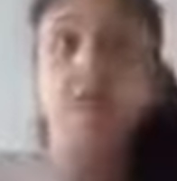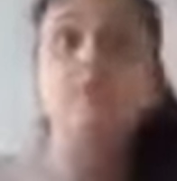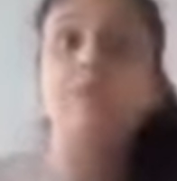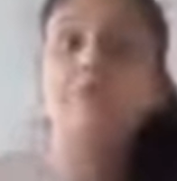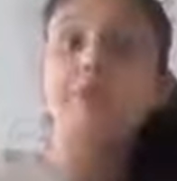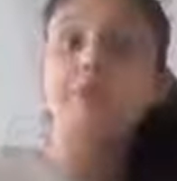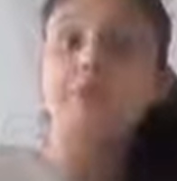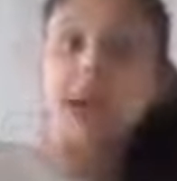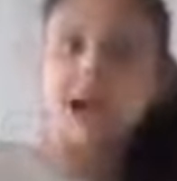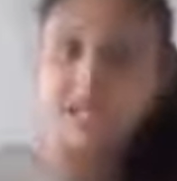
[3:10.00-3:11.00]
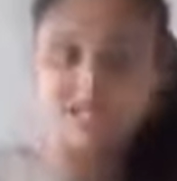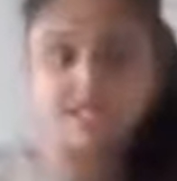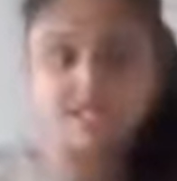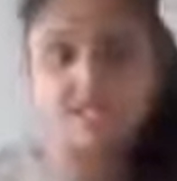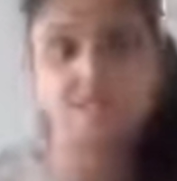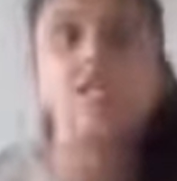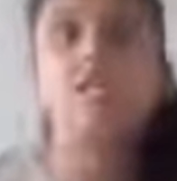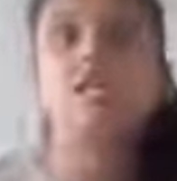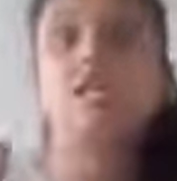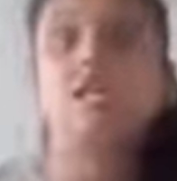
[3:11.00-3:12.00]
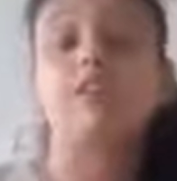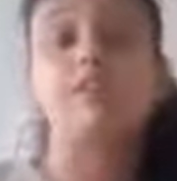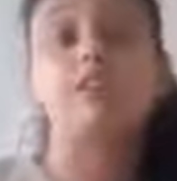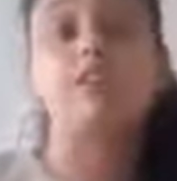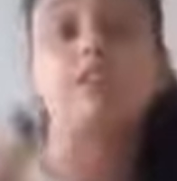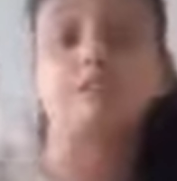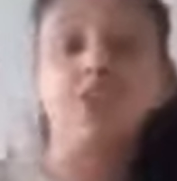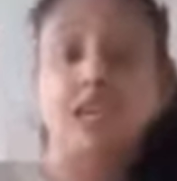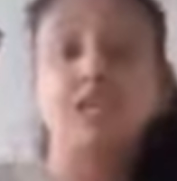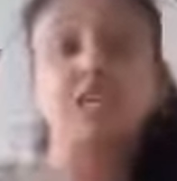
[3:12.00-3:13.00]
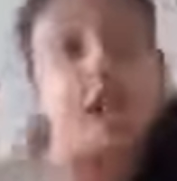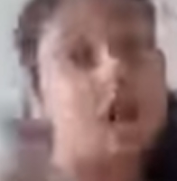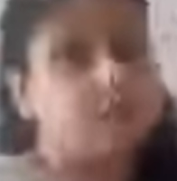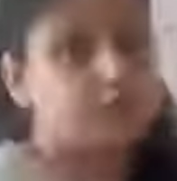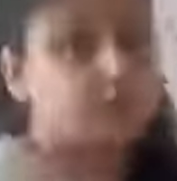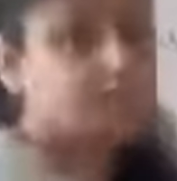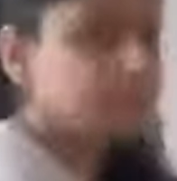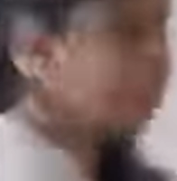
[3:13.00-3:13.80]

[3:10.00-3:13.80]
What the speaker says: in past they were very high.